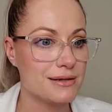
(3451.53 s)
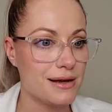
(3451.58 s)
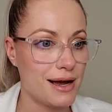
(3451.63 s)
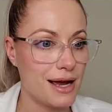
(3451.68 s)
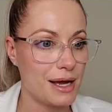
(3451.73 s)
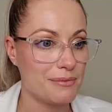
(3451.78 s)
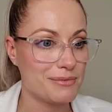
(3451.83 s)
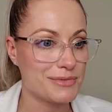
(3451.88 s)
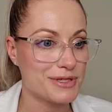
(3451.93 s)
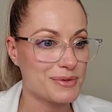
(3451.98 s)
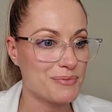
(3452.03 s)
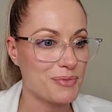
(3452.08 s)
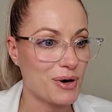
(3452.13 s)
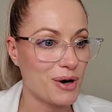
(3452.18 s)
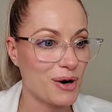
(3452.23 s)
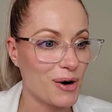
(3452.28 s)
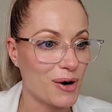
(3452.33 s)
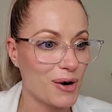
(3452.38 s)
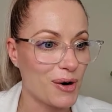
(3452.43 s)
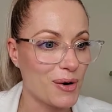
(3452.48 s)
times
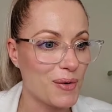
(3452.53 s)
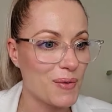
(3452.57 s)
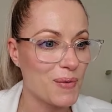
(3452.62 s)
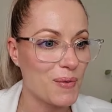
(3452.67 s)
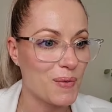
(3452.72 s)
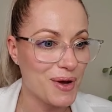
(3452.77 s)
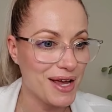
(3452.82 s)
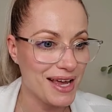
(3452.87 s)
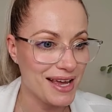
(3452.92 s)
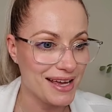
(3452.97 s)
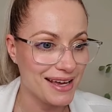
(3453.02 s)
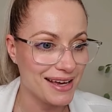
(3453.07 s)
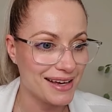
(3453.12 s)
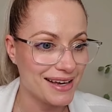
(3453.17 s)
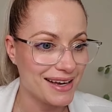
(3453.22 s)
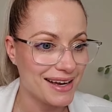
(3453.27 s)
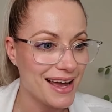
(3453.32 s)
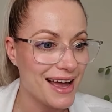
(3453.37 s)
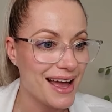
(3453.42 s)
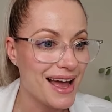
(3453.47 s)
per
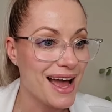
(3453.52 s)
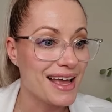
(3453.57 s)
week